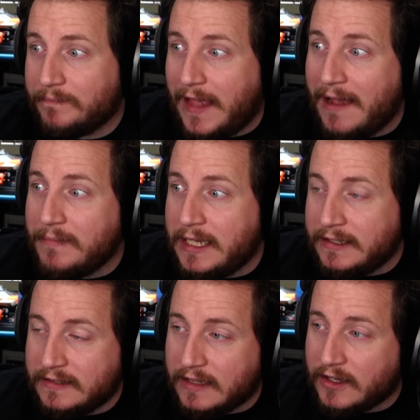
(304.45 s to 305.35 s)
That
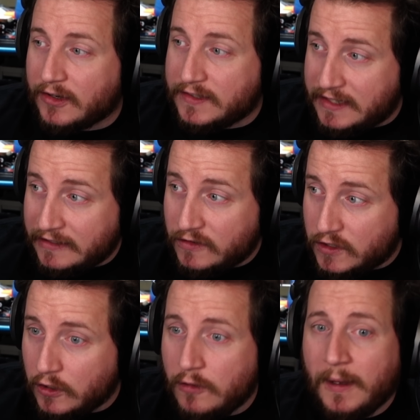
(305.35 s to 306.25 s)
means that there is this
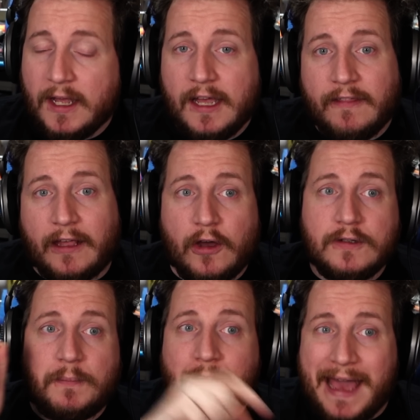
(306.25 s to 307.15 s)
tube that goes
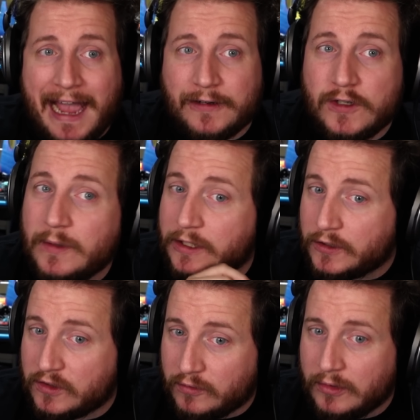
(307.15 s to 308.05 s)
back to an
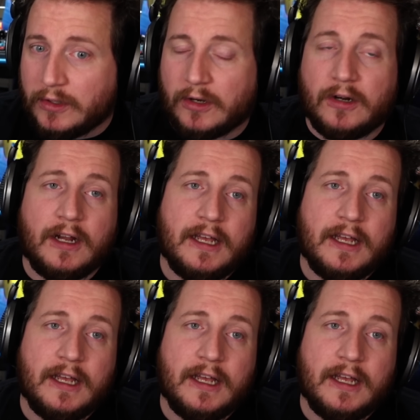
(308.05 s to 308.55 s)
extruder